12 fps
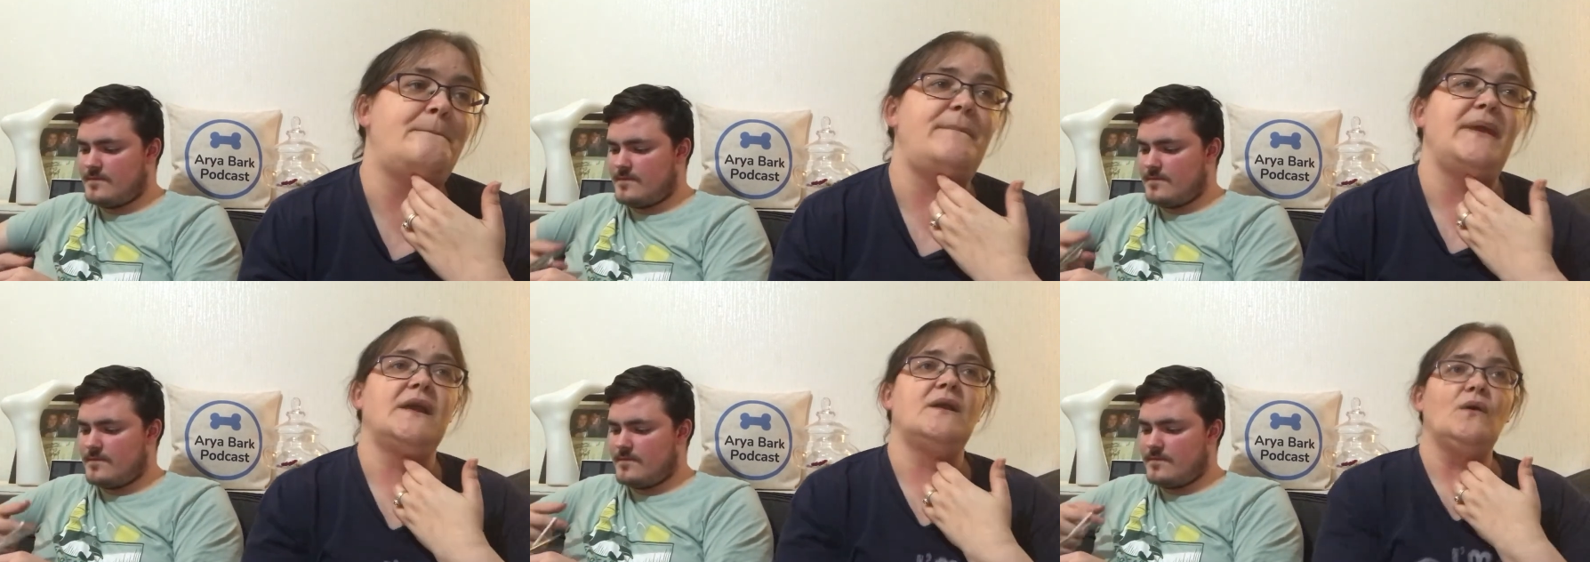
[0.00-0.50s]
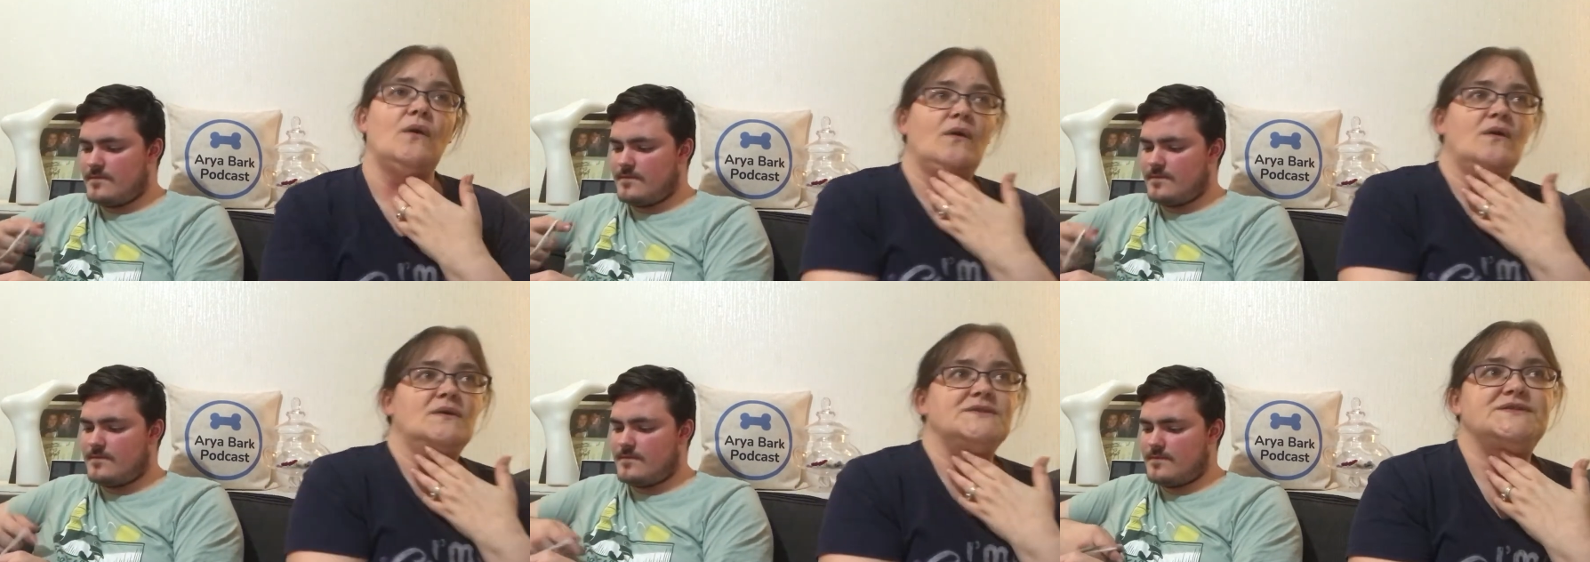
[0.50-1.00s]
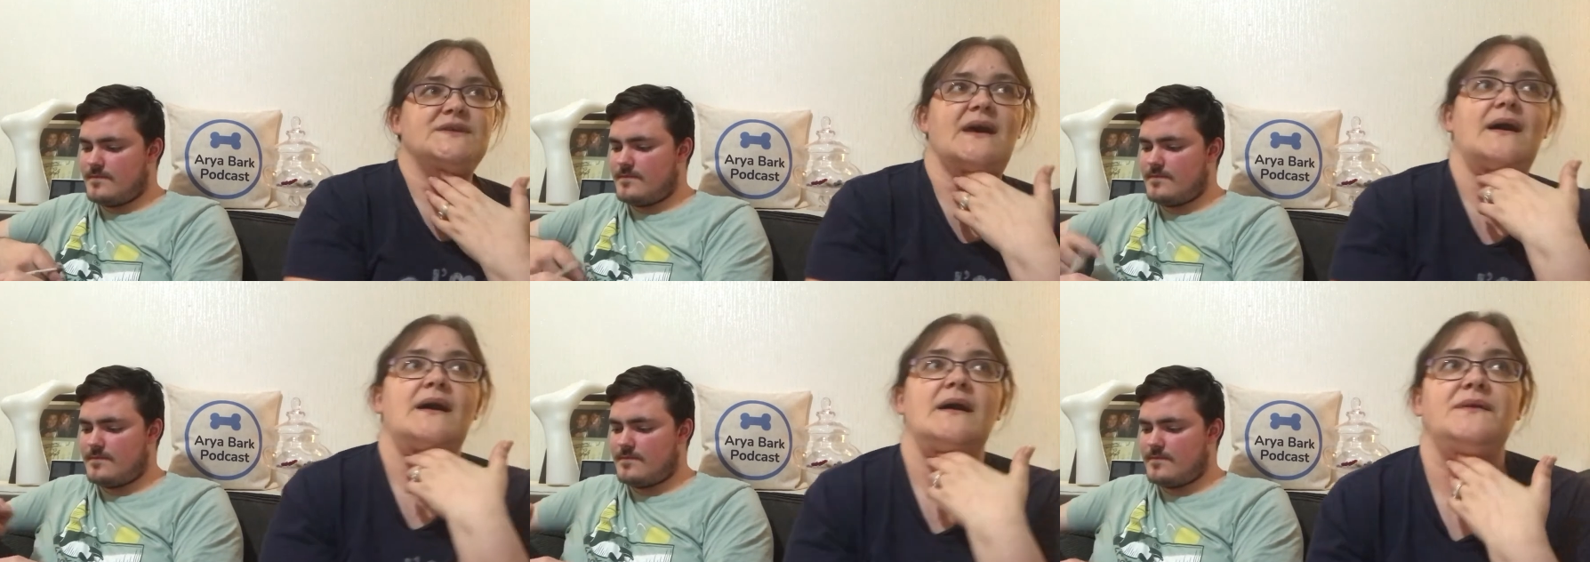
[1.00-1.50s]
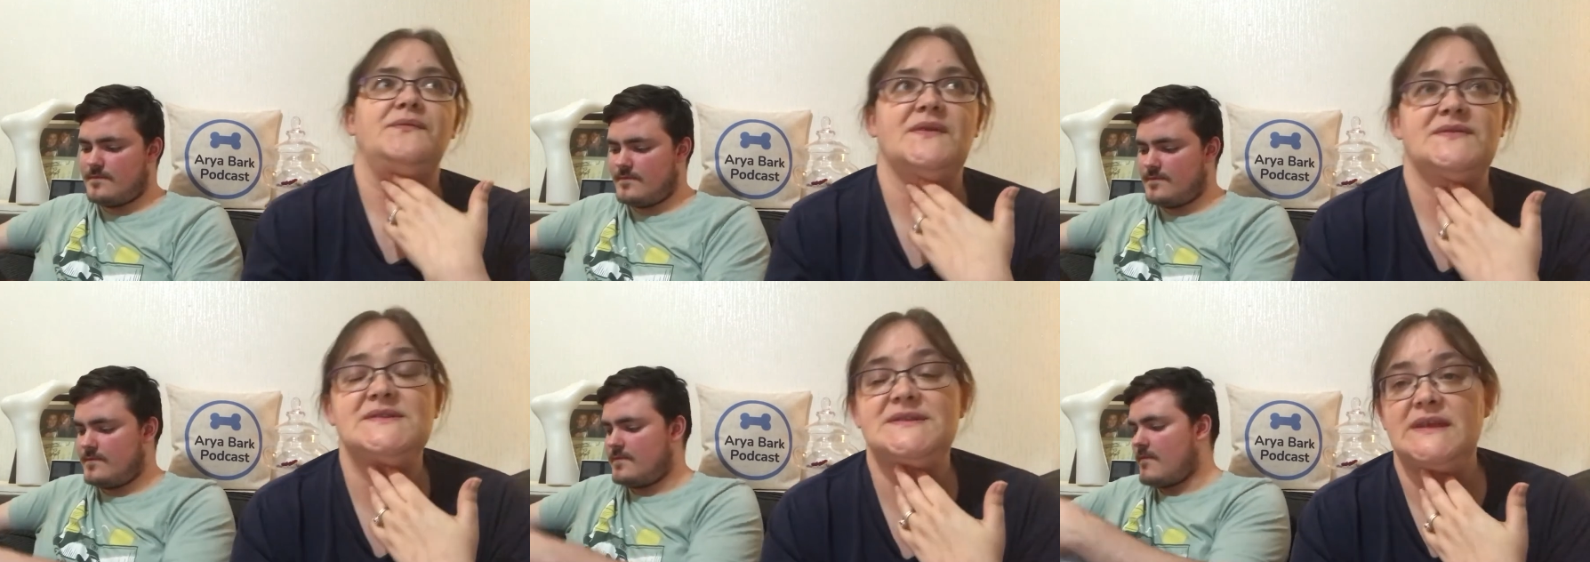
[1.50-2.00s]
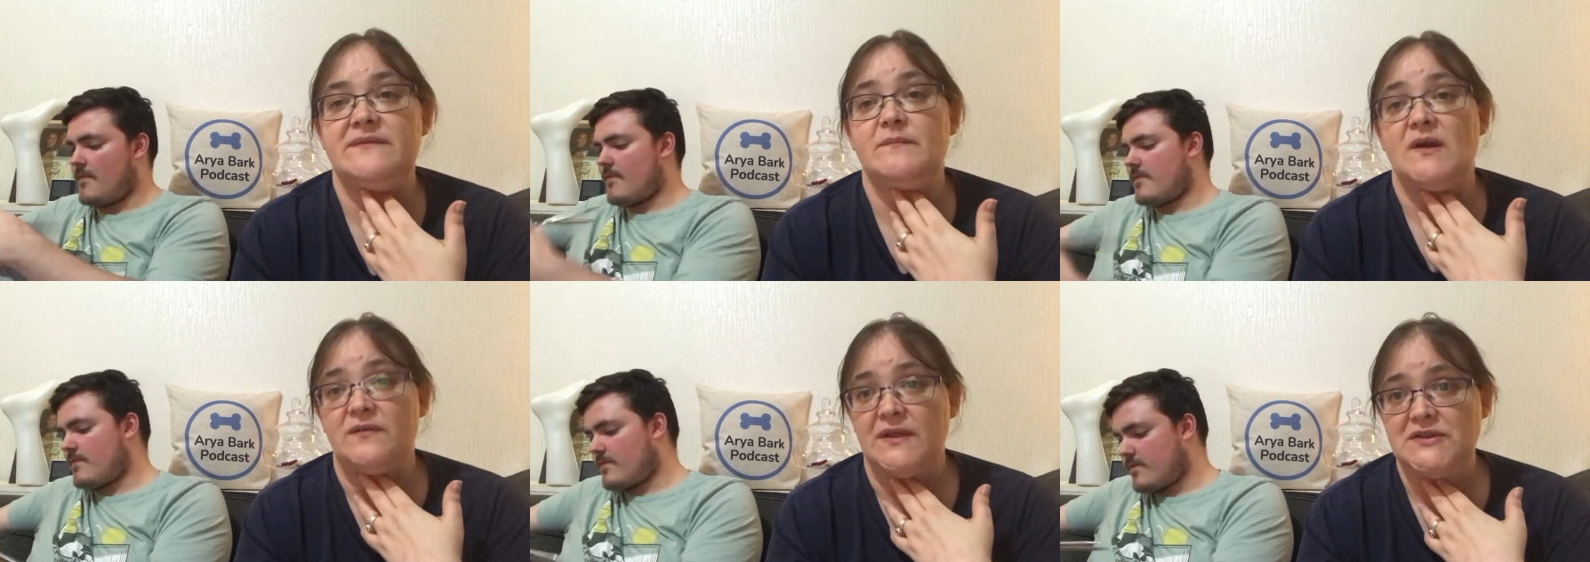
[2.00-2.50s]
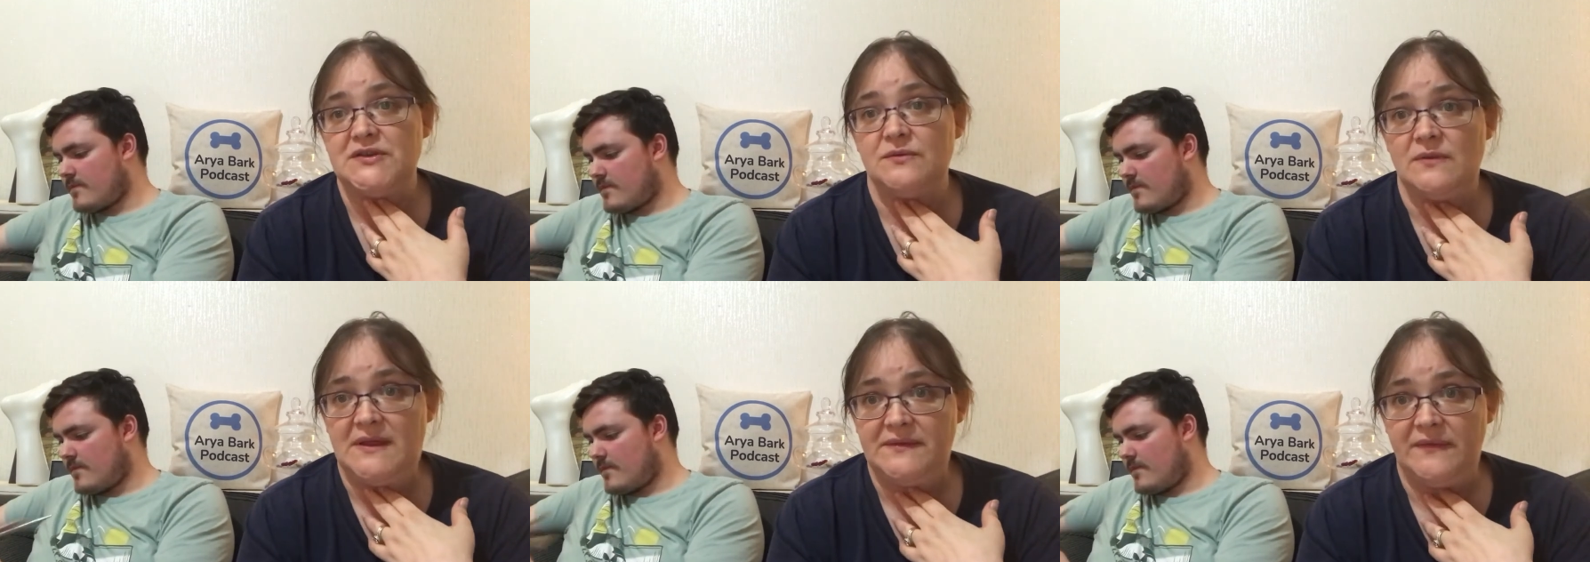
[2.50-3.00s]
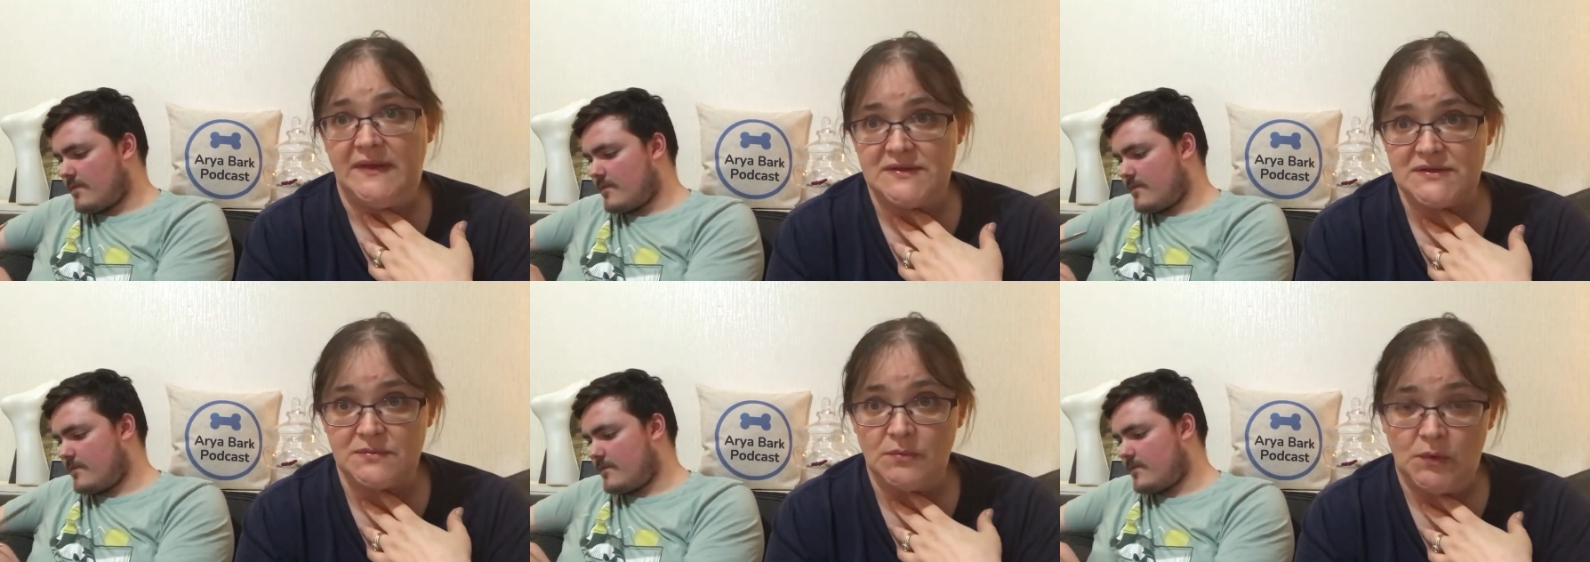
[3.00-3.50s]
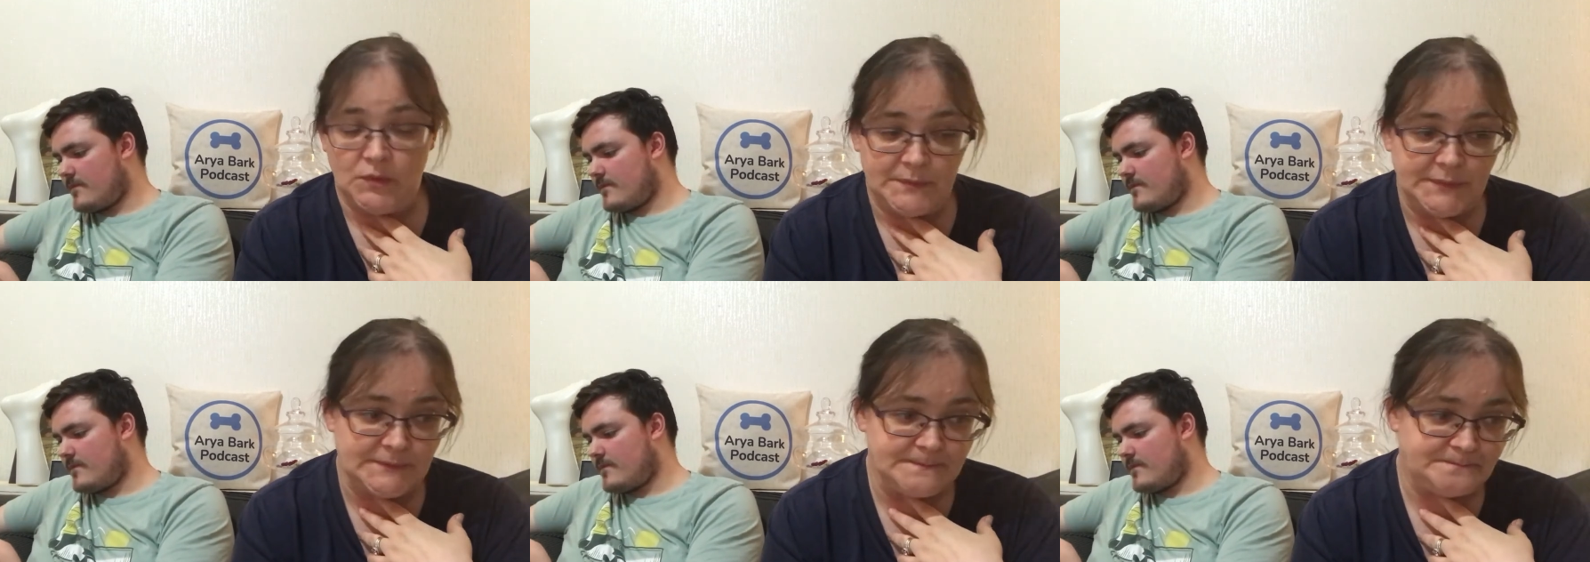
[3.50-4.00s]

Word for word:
Speaker 1: Because I didn't save my original Advent swap,